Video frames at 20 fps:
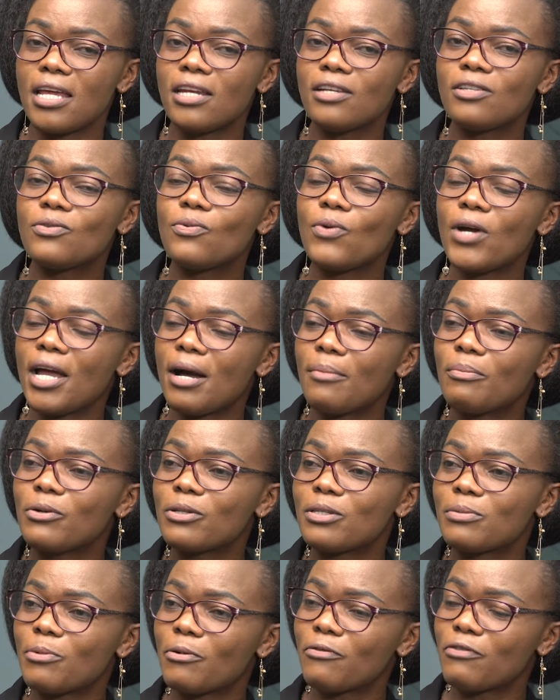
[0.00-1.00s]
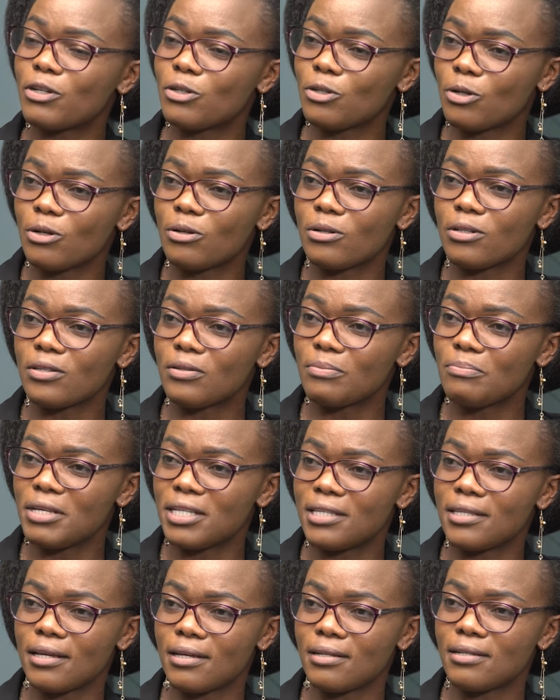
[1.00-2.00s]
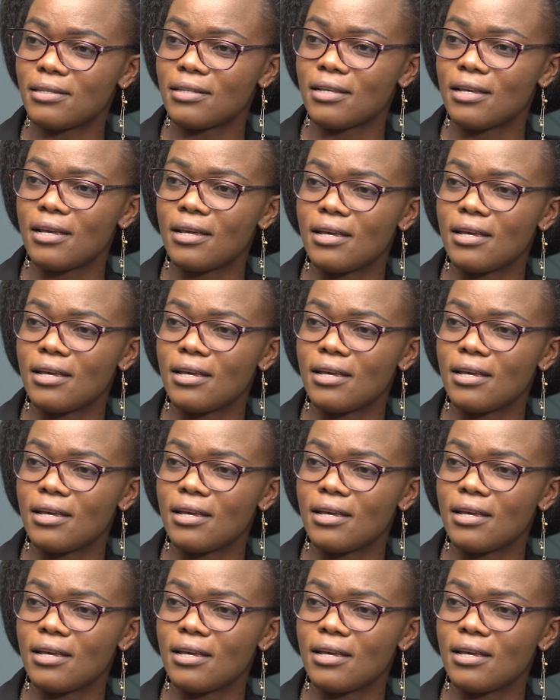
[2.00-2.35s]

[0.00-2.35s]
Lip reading: that is where most professionals miss it.